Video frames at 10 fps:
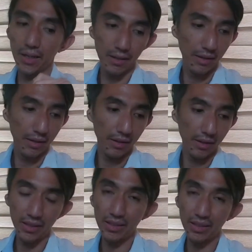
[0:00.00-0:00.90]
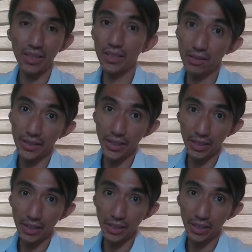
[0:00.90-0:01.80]
It really doesn't take
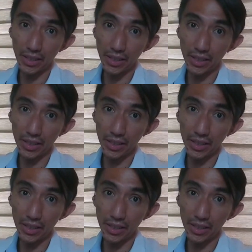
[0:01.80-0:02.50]
much. No?